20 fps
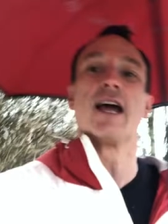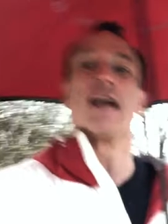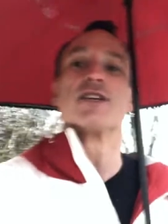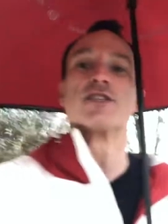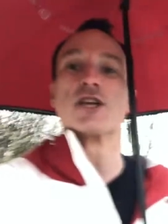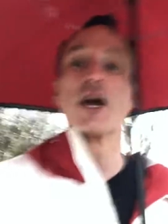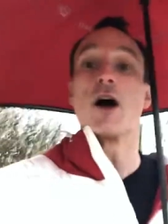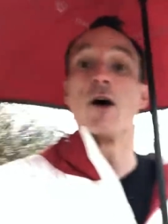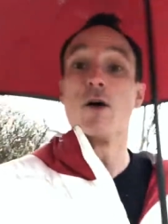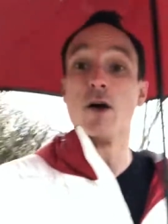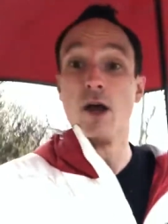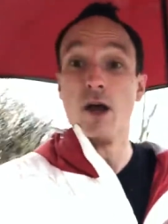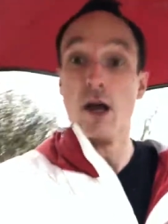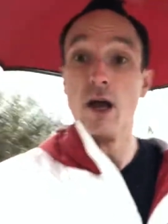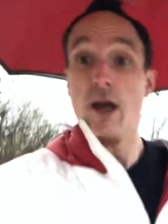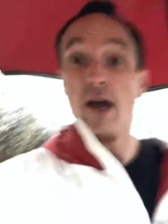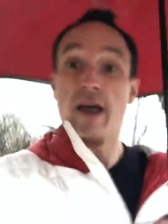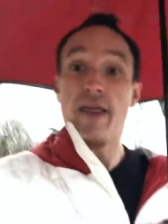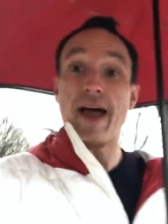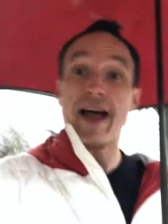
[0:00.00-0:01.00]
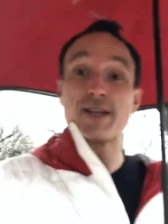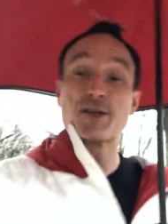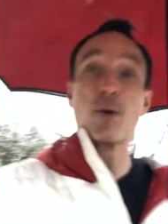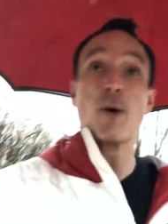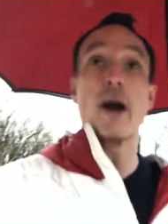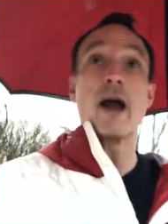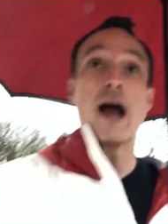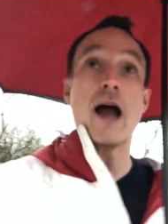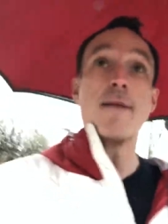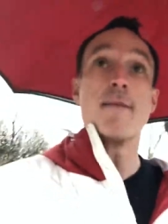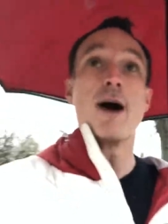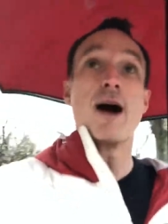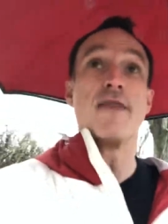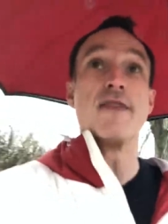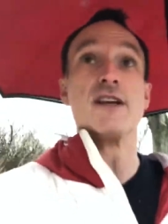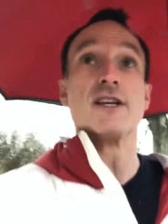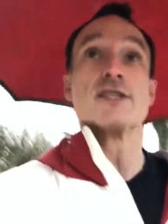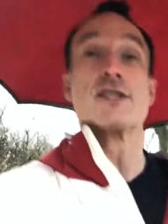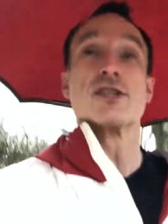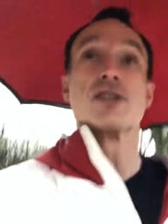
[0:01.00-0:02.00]
So that's why I'm on
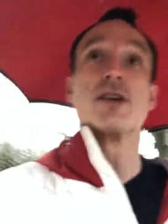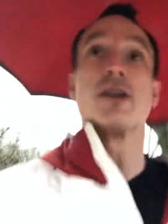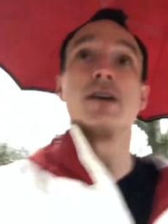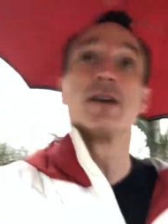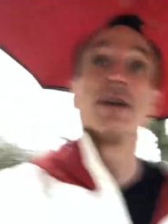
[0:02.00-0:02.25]
this